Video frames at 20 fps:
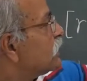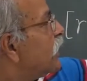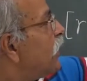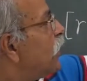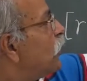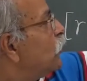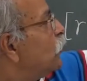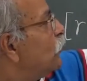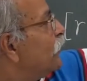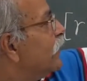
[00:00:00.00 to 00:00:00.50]

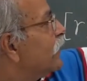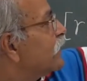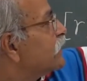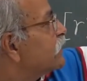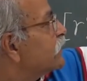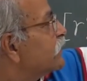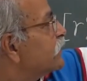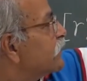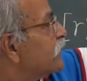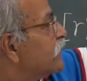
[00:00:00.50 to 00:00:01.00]
how
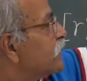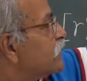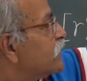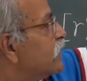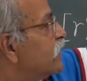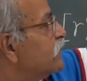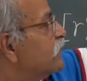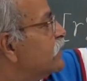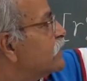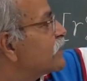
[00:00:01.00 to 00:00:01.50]

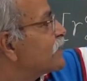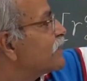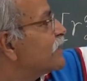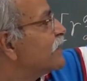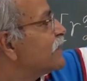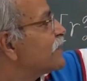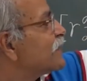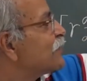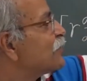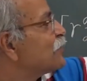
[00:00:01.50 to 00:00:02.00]
acceleration is
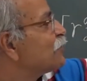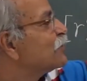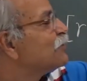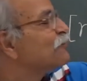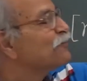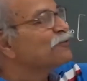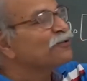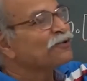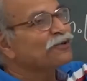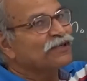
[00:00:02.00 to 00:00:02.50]
related to the
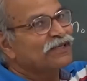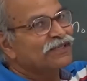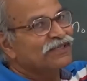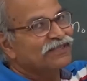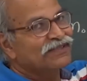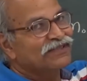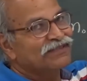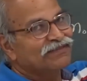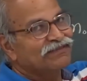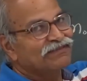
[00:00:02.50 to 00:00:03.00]

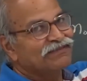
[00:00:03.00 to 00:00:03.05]
force.